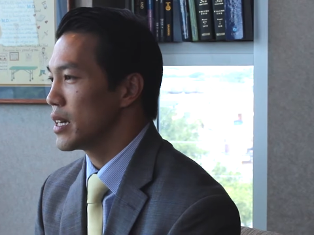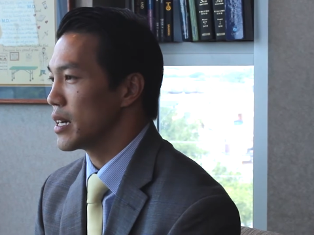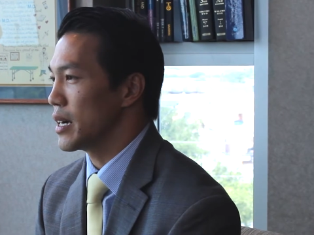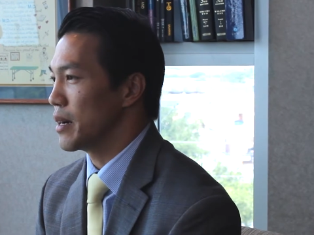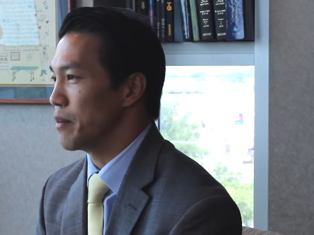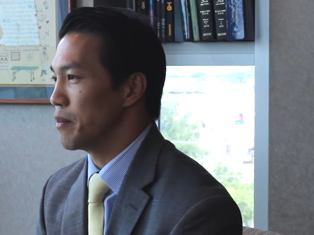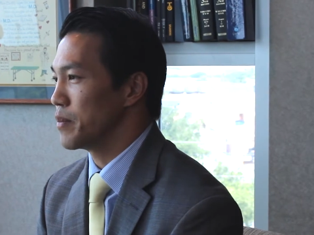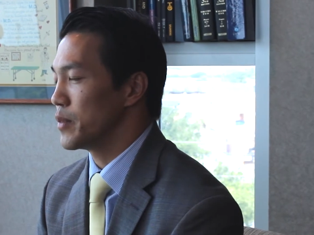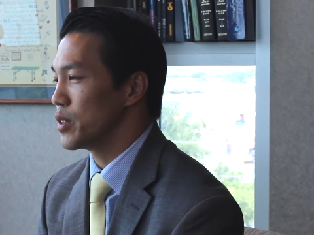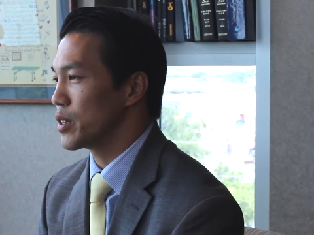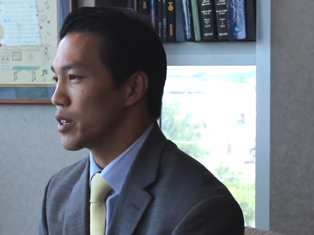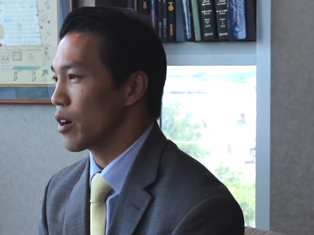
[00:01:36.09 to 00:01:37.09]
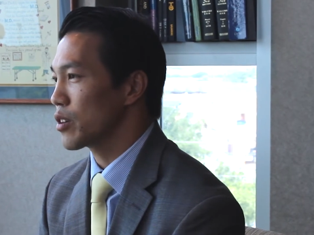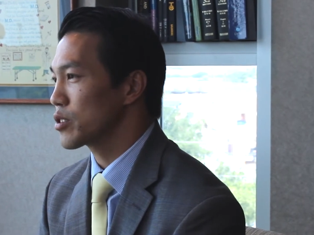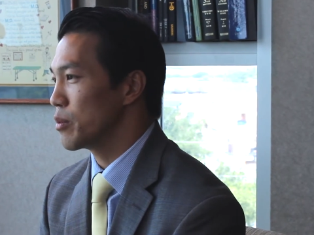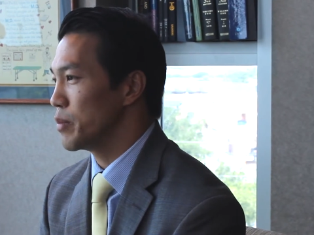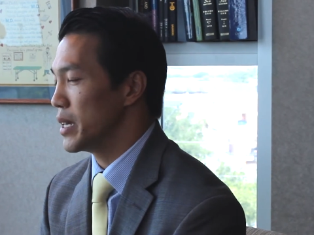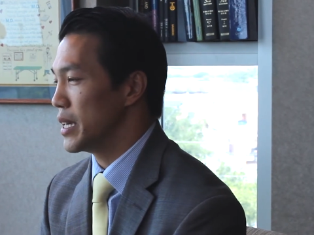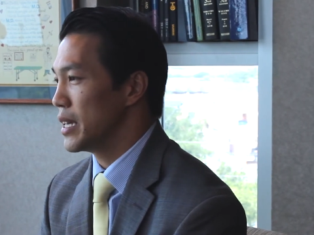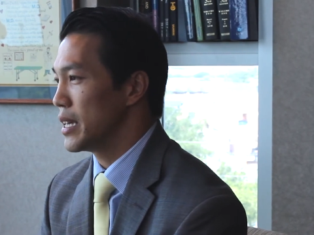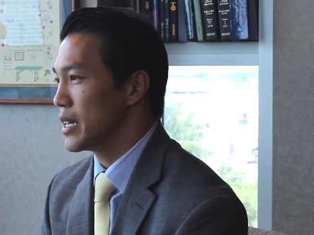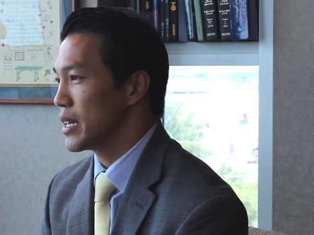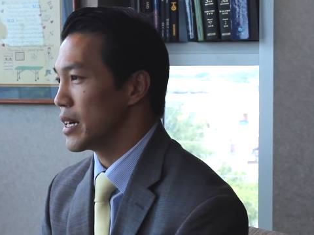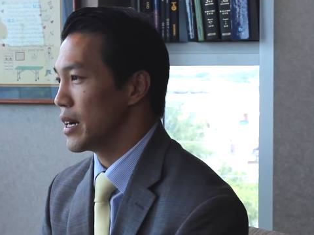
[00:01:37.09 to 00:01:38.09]
Um, you can also be
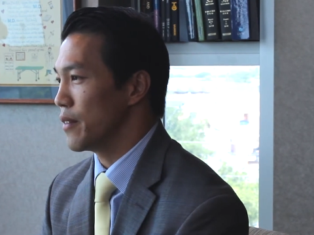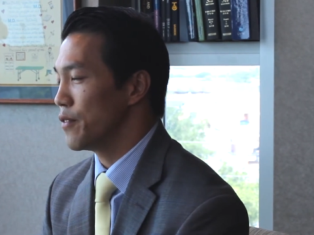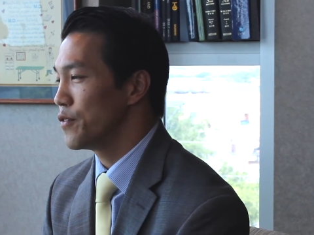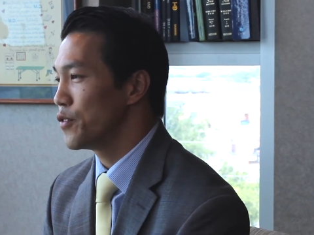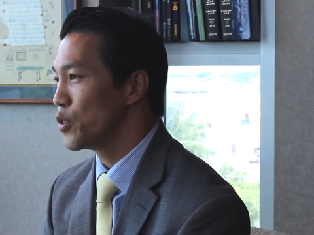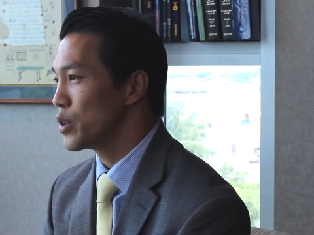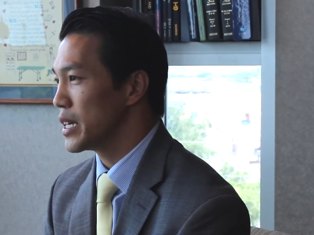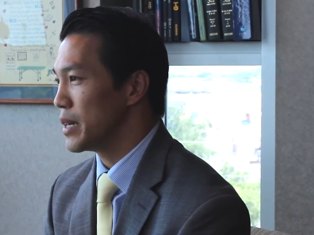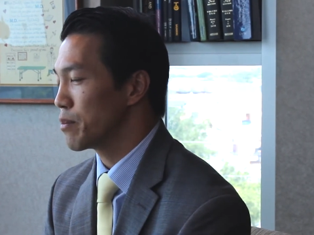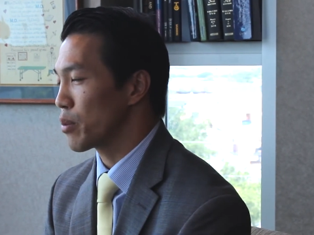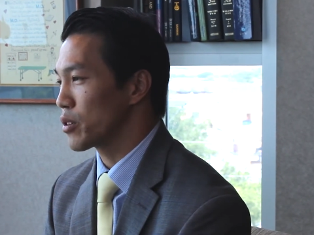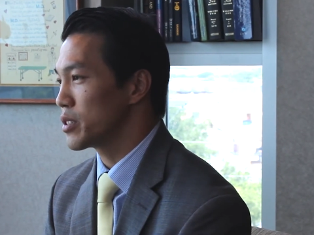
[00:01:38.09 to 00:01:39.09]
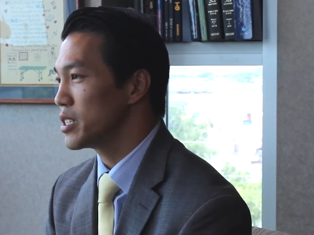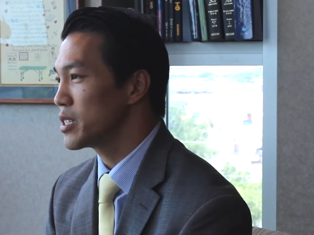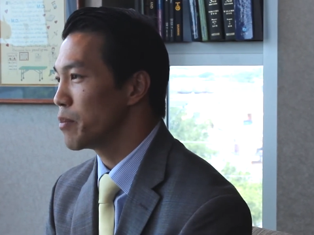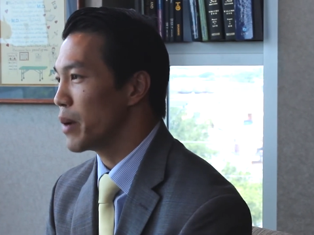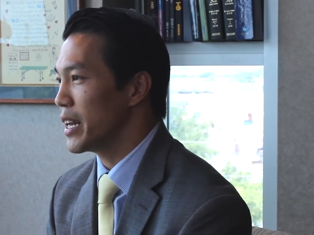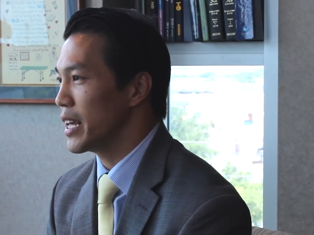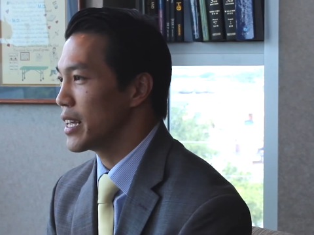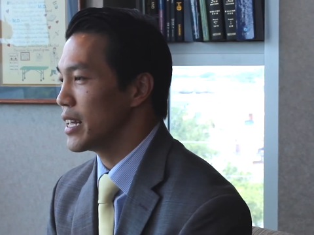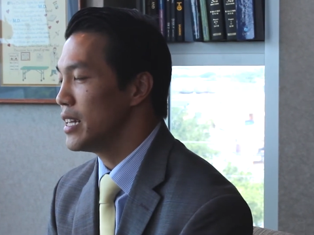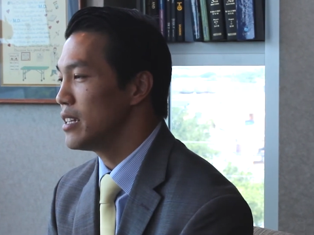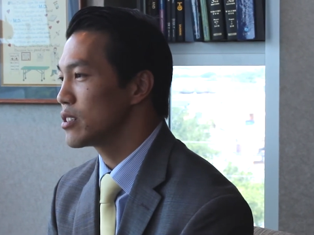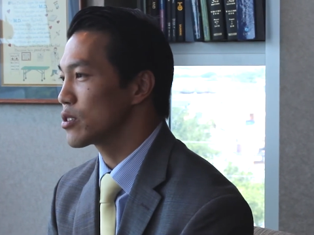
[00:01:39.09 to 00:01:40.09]
uh, fully participating
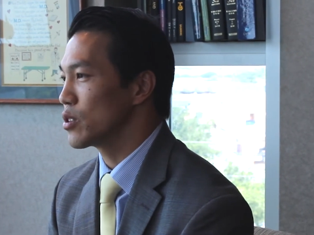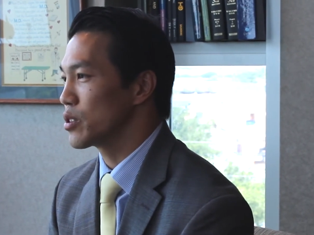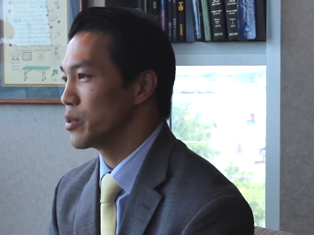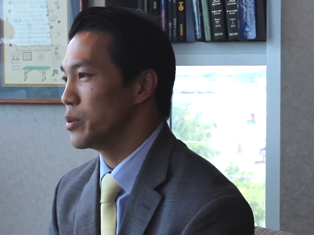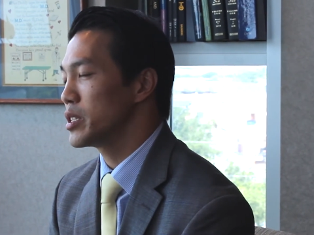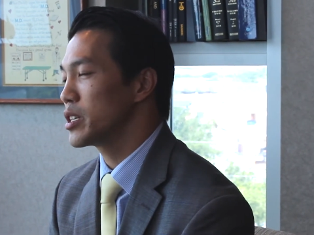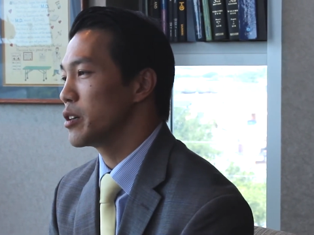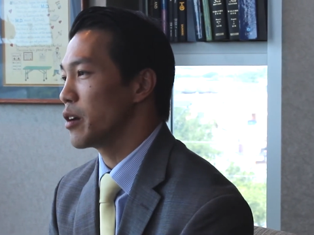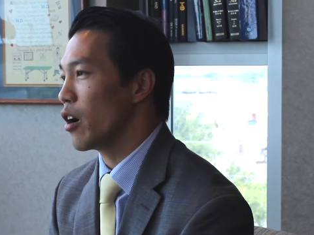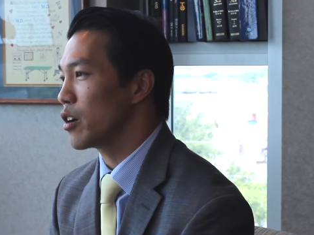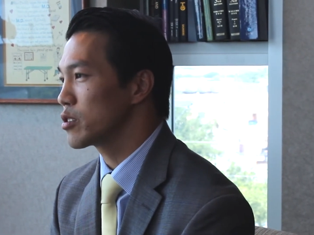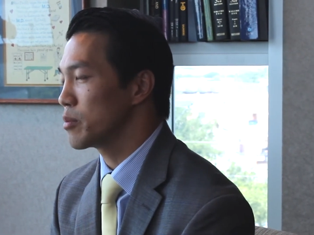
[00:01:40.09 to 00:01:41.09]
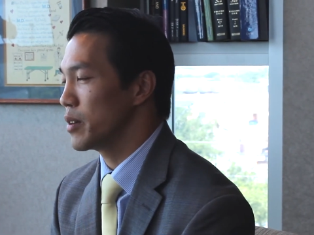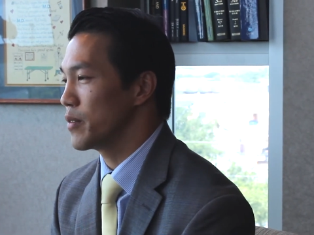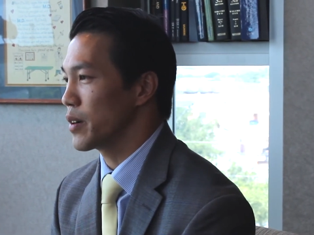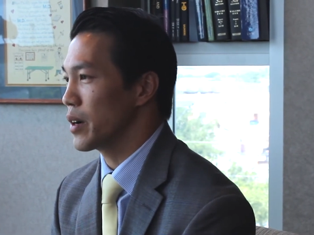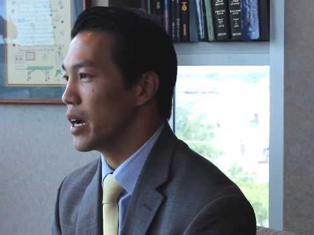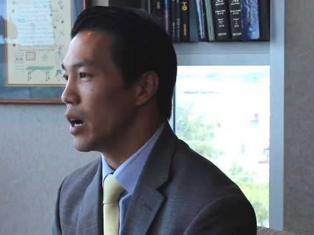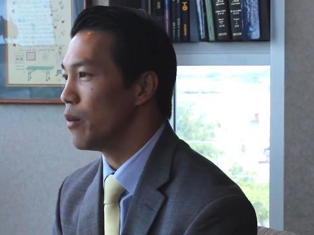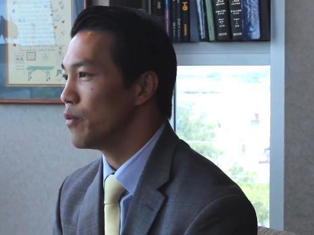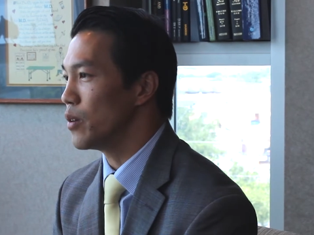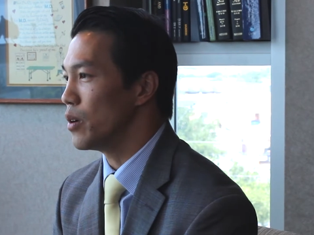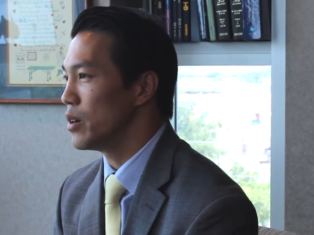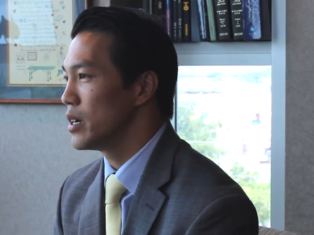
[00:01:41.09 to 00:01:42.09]
in the surgery, which can also be very
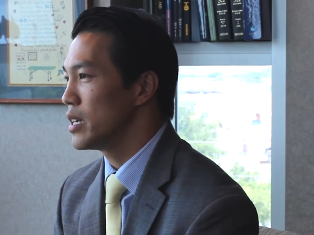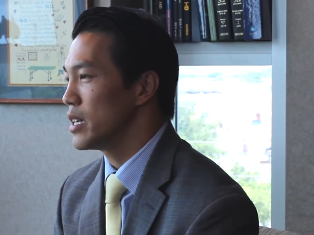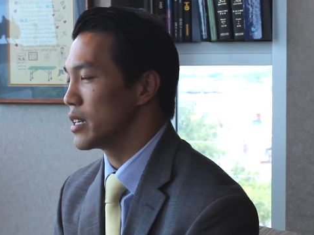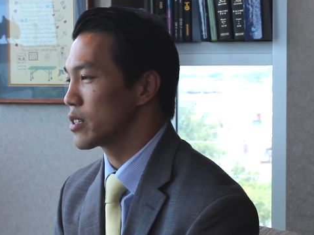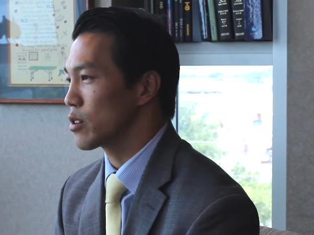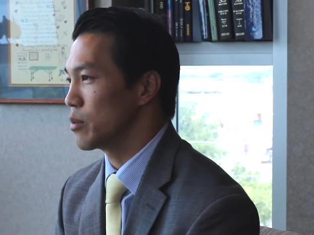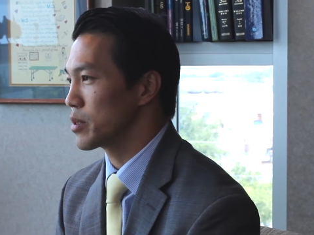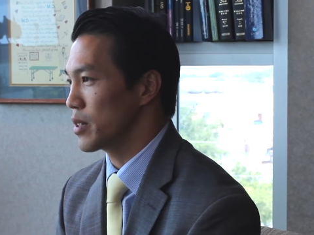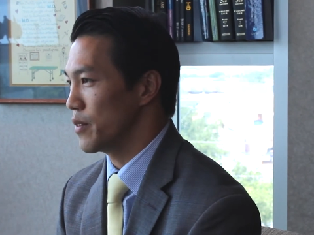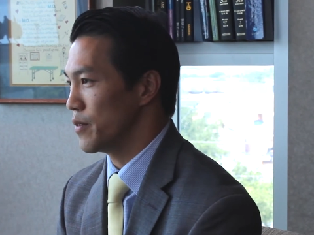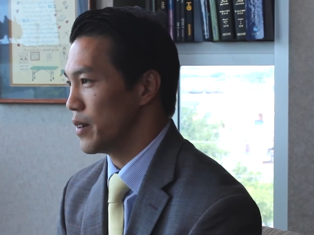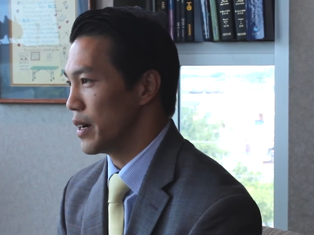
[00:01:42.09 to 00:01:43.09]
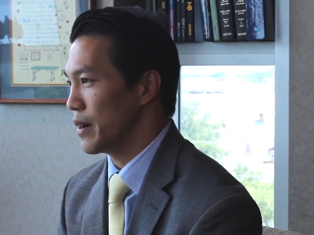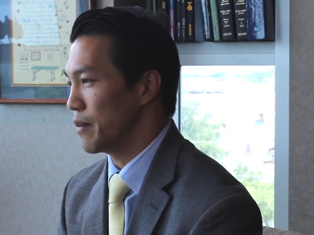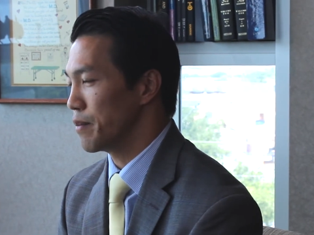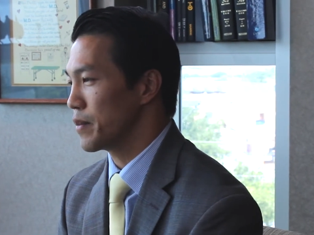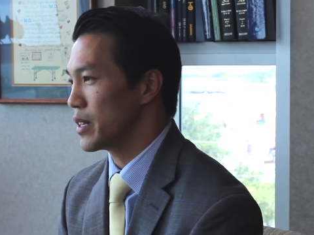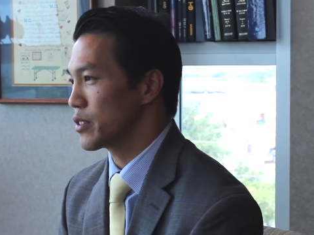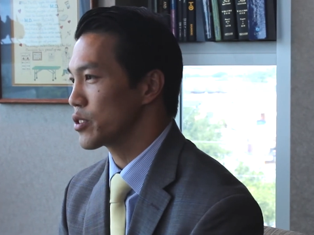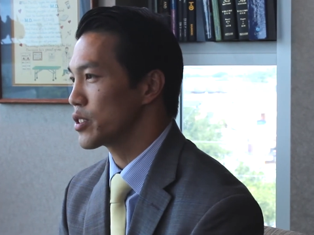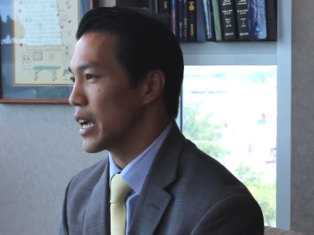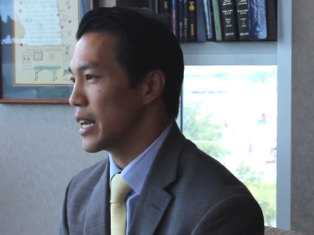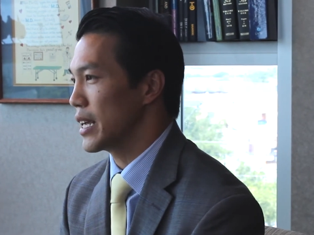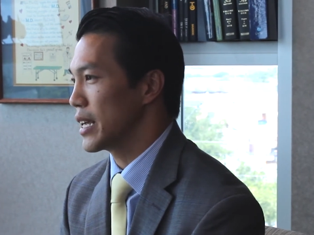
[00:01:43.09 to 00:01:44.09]
helpful in terms of um,
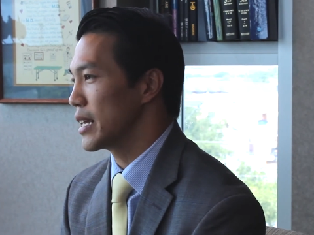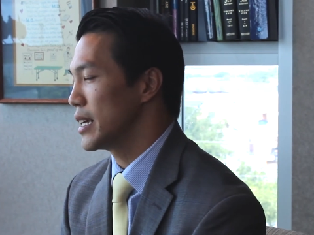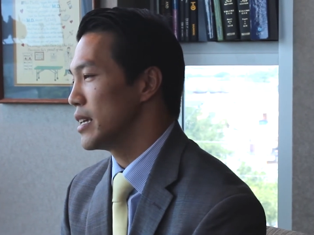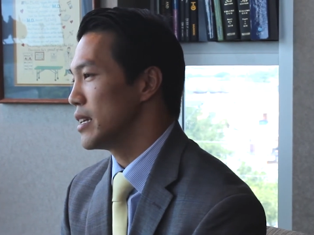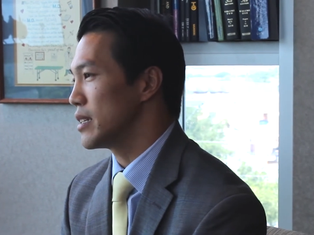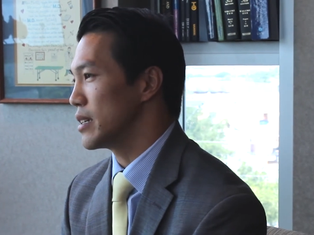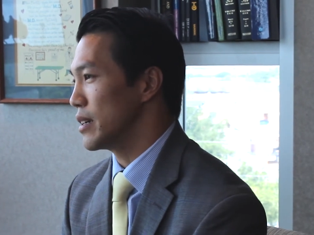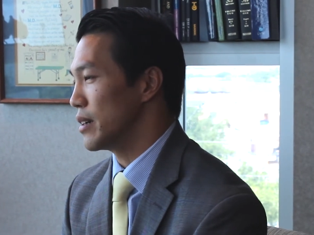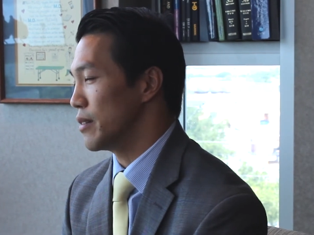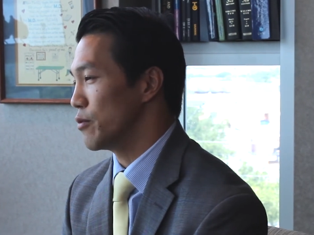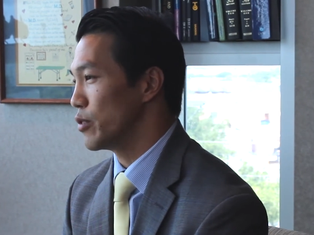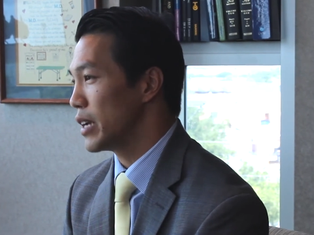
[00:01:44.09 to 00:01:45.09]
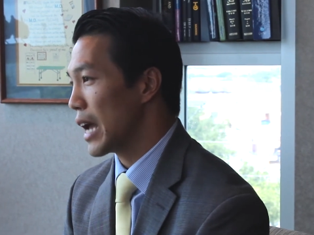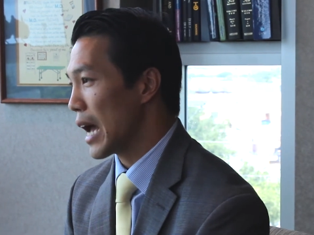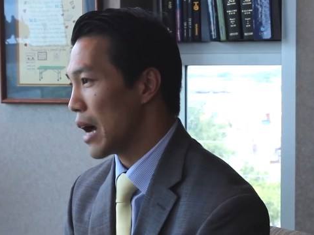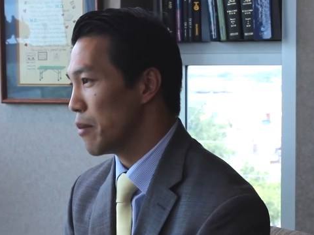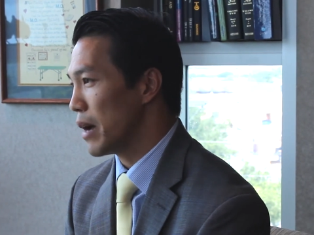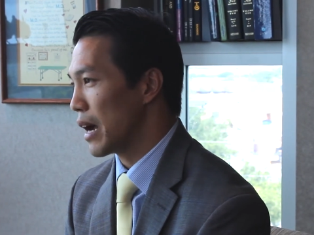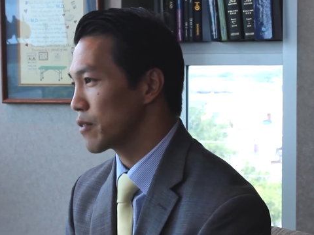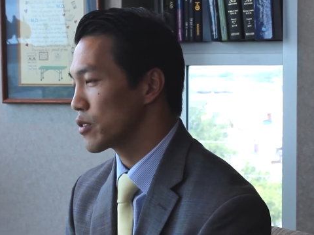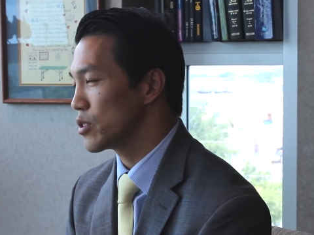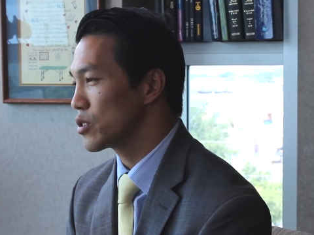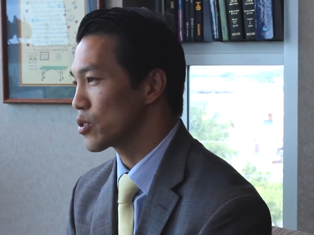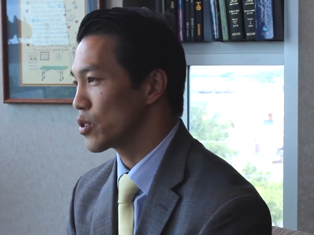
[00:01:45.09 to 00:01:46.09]
understanding the rehab after
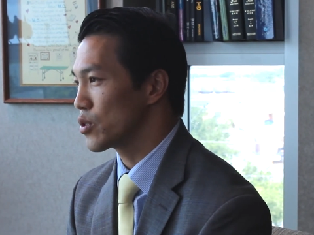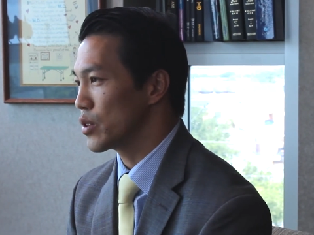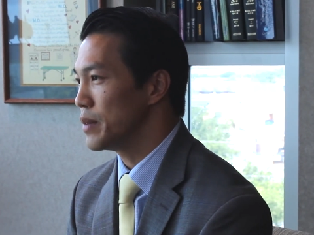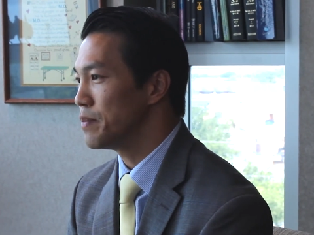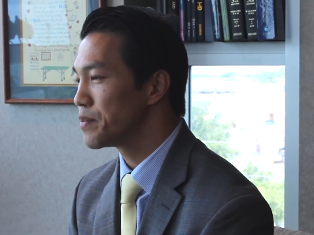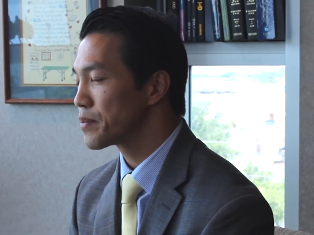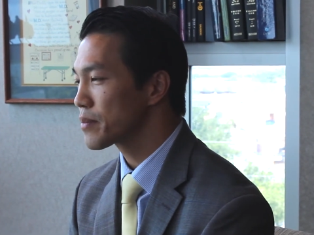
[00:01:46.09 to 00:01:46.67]
the surgery